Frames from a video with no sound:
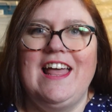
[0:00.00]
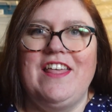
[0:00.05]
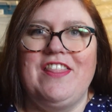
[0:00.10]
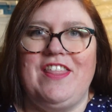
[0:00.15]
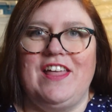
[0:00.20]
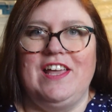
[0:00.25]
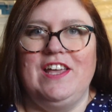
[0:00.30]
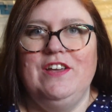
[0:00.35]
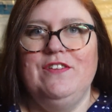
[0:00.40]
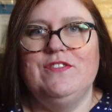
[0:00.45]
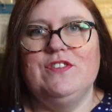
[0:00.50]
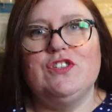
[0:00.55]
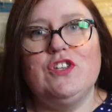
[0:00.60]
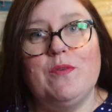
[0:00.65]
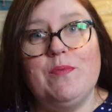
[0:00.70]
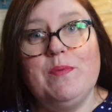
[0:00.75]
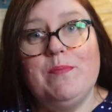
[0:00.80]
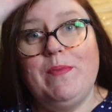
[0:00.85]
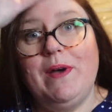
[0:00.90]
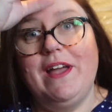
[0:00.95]
Thank you for
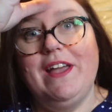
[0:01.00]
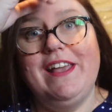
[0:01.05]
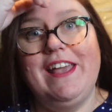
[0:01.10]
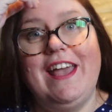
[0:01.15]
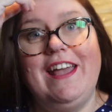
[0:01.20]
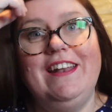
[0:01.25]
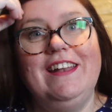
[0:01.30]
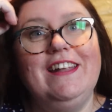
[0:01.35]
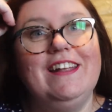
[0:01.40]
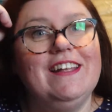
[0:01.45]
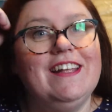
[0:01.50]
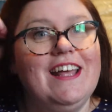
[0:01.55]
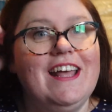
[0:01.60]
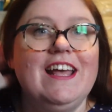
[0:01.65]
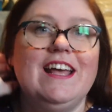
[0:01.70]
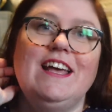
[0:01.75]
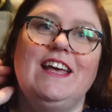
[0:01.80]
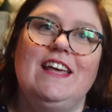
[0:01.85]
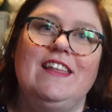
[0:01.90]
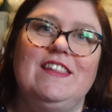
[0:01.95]
stopping by again.
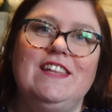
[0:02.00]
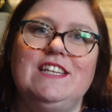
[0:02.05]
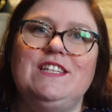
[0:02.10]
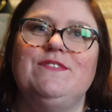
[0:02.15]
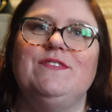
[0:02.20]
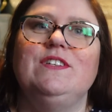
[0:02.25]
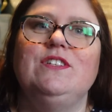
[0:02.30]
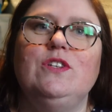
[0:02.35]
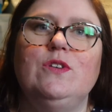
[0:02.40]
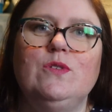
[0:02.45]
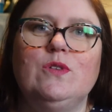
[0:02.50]
This video